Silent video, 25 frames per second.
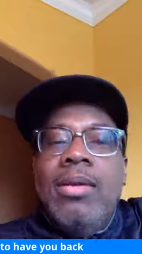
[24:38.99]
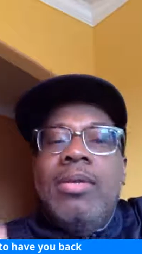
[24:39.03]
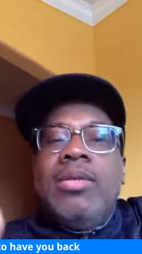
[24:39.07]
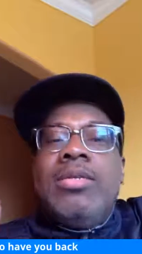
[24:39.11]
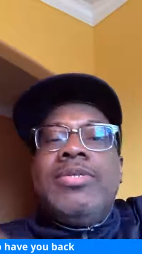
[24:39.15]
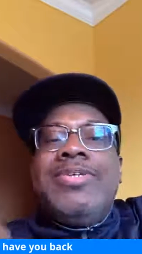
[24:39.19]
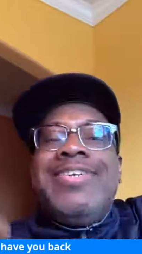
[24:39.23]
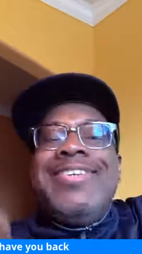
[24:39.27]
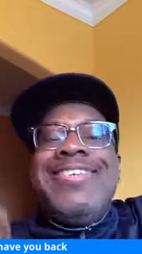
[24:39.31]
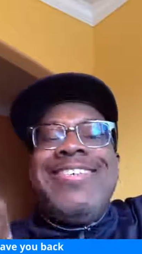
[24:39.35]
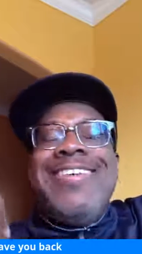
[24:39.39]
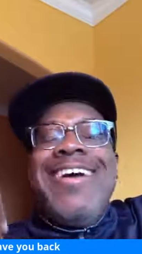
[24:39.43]

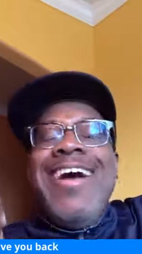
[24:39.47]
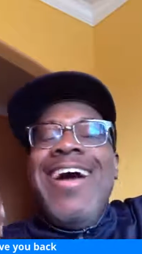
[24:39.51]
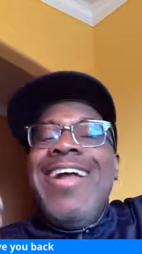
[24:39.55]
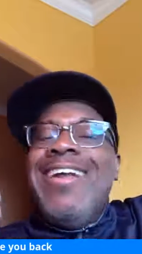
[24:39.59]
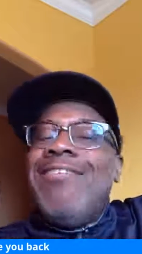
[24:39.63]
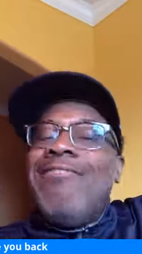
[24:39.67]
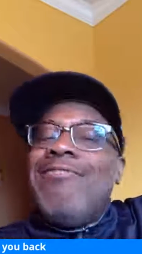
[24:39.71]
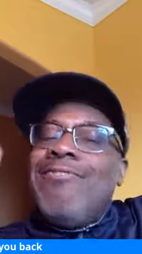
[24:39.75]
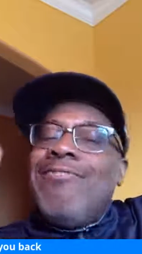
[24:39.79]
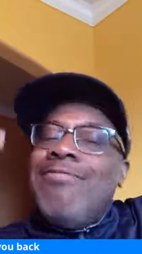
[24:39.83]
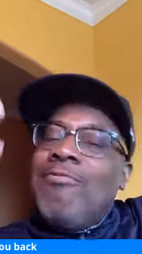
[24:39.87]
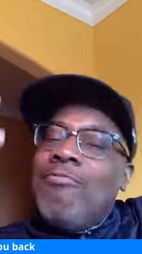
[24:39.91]
Just try to
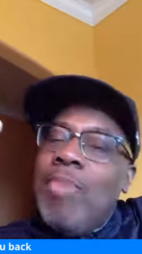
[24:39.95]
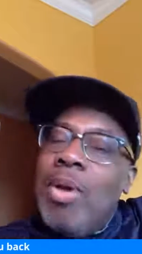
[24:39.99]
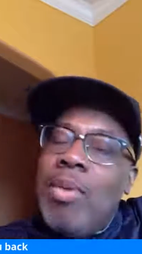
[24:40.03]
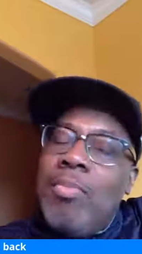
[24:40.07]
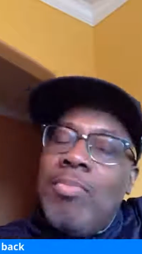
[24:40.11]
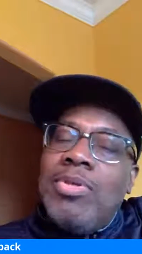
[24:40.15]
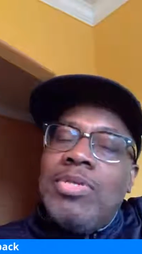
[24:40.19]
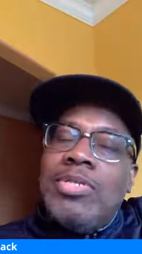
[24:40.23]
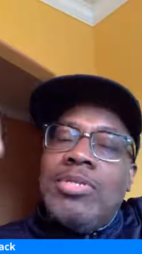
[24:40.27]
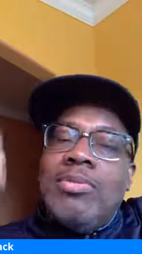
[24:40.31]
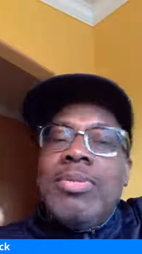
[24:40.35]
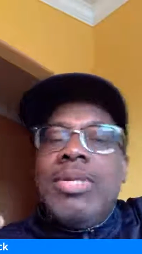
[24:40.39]

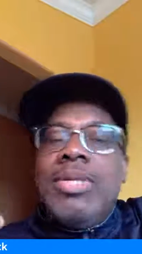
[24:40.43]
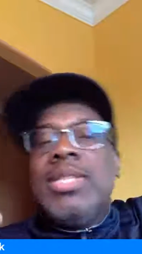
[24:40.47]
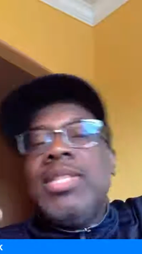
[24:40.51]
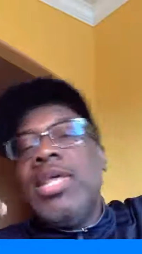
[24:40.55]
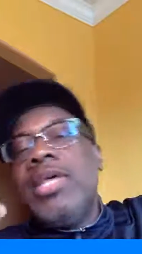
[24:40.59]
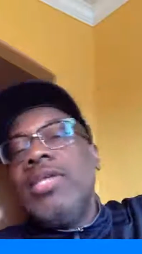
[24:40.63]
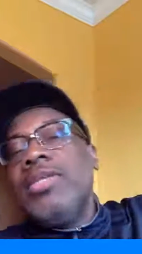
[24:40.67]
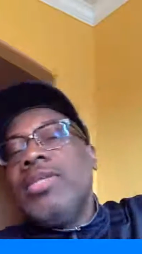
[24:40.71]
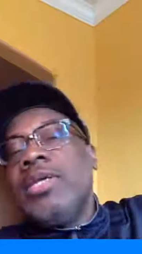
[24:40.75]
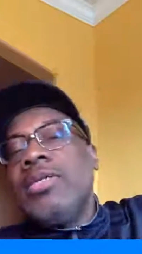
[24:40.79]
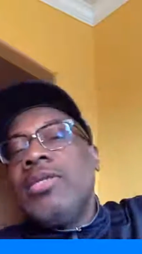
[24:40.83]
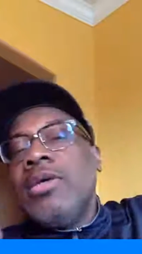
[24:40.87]
remember some of the
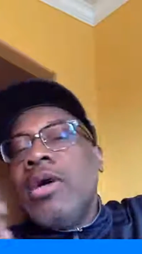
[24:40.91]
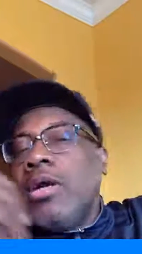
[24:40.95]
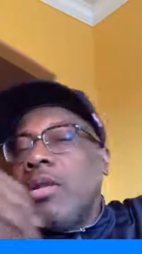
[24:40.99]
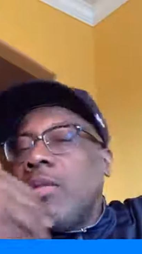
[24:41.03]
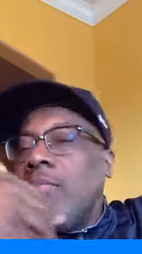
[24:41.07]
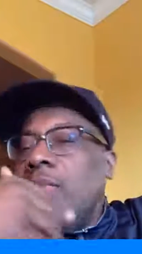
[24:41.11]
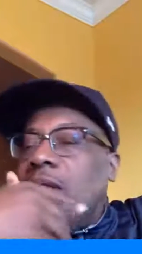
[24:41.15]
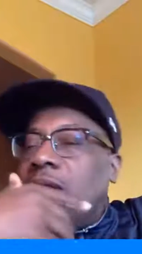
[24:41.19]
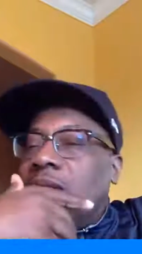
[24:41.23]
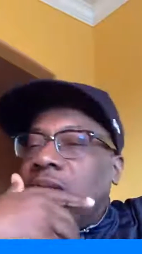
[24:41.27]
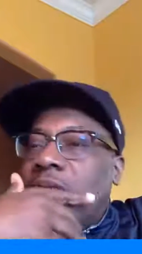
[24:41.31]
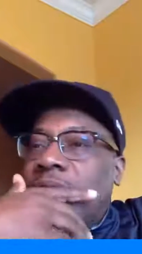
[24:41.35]
things I talked
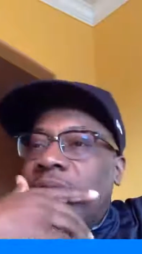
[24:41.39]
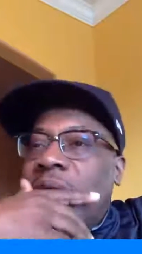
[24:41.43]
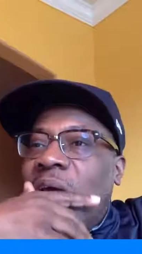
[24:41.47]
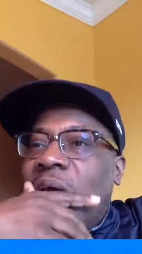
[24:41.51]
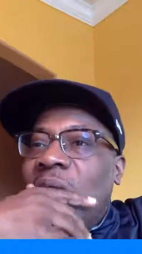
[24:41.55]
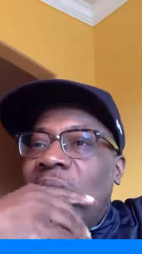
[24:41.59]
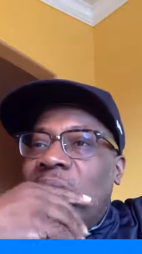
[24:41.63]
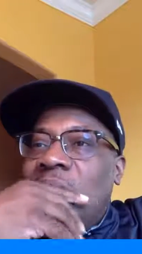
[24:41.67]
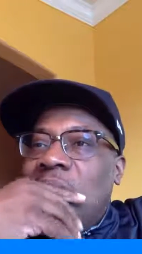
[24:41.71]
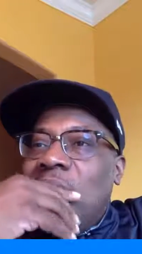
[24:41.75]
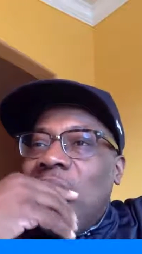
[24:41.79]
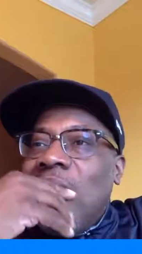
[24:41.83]
about
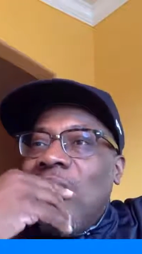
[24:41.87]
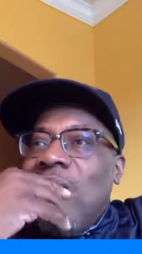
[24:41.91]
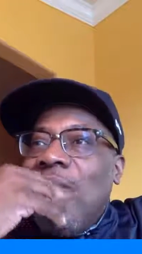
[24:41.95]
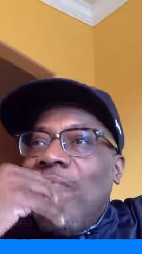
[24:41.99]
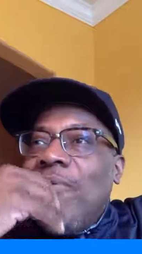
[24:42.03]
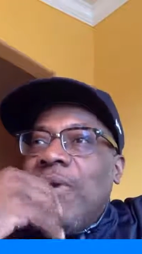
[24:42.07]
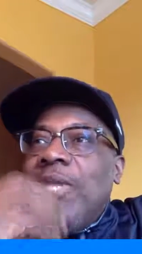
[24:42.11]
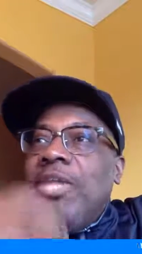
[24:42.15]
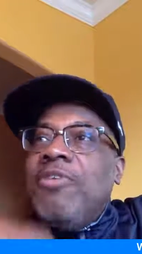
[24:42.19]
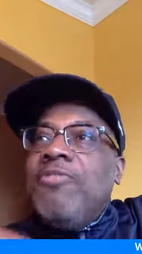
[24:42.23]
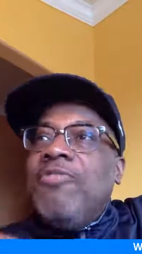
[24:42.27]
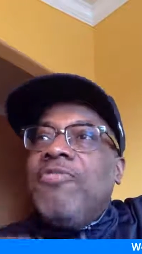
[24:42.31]
today.
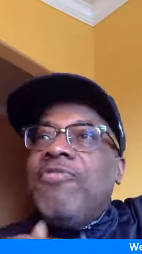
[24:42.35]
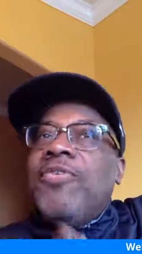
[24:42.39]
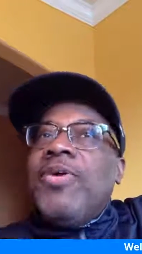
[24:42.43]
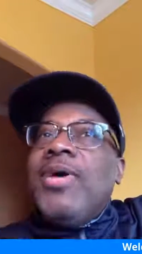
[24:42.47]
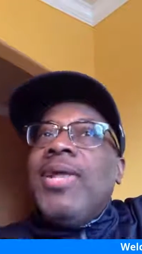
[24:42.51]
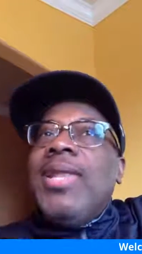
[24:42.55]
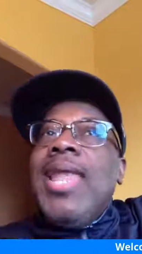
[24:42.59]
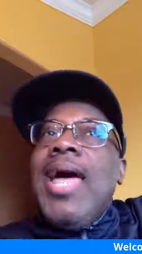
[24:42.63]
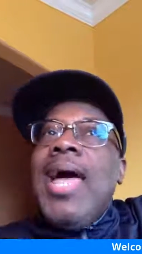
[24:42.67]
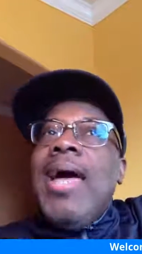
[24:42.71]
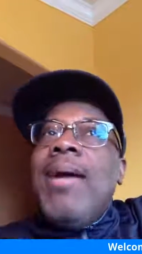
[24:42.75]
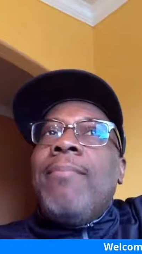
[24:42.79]
When you feel
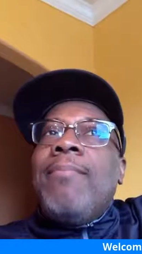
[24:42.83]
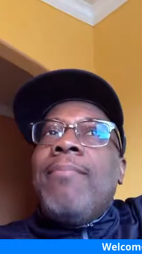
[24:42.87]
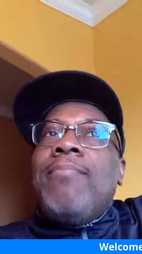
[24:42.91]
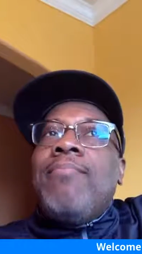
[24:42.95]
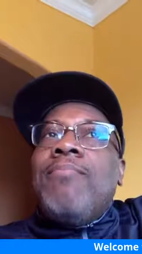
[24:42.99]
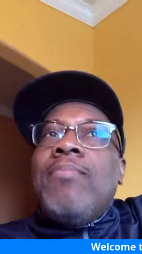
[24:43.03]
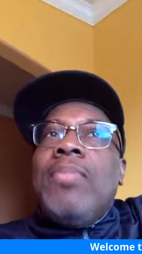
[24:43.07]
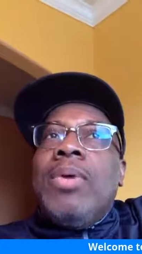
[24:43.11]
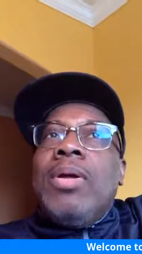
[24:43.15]
that